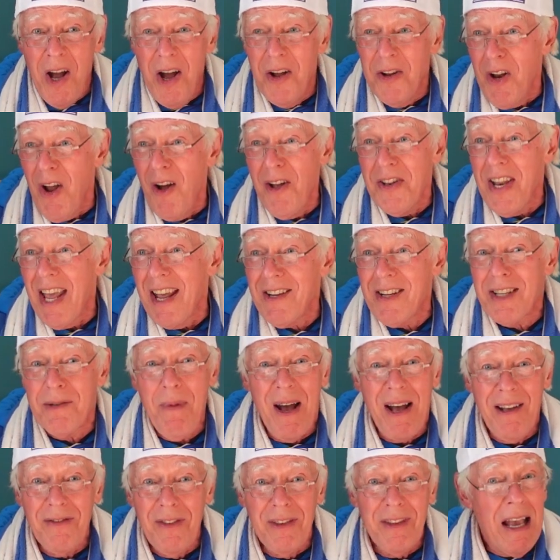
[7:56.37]
and not next
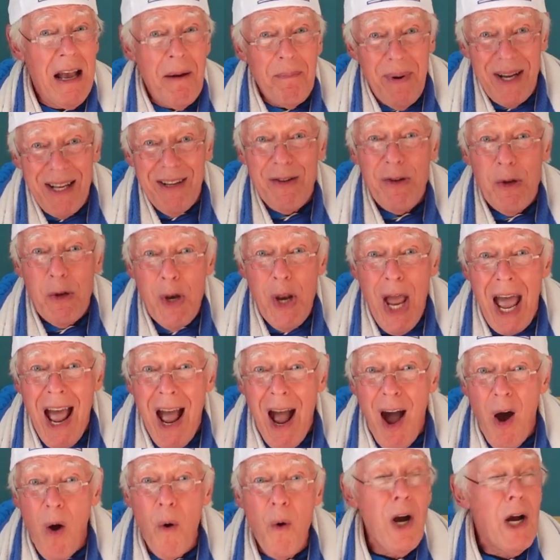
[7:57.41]
month, but
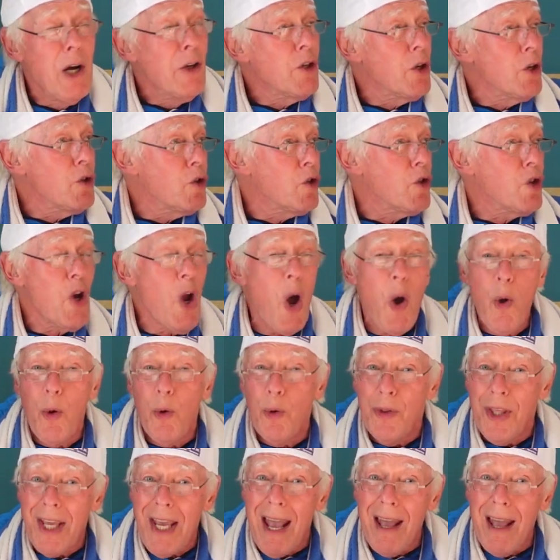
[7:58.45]
now, to show the